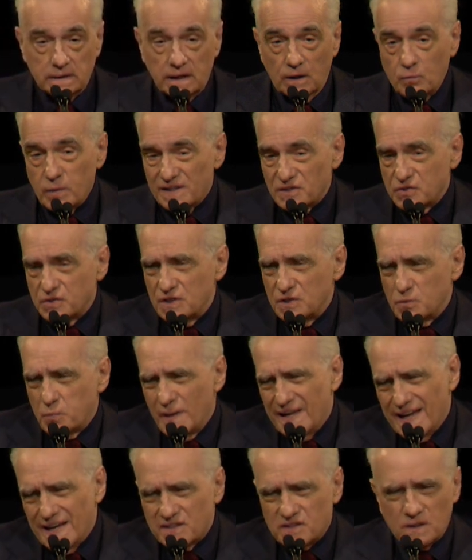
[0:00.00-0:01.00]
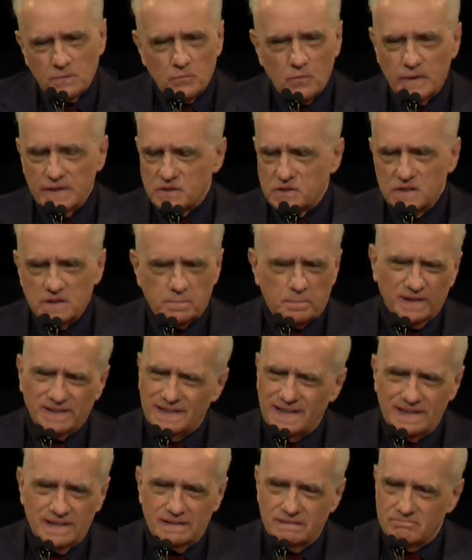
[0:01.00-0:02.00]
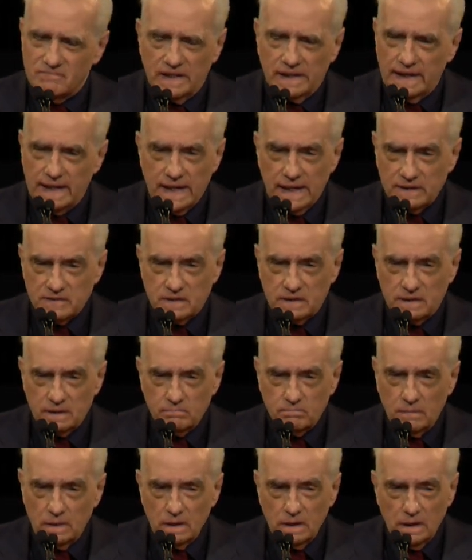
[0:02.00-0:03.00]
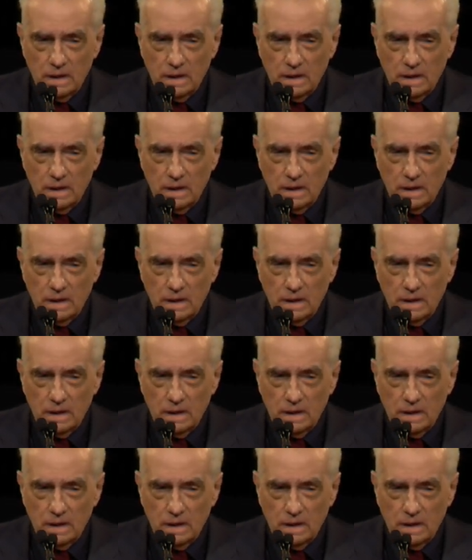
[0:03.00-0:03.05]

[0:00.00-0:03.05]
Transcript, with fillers: The questions, we asked some questions, but they didn't really answer them.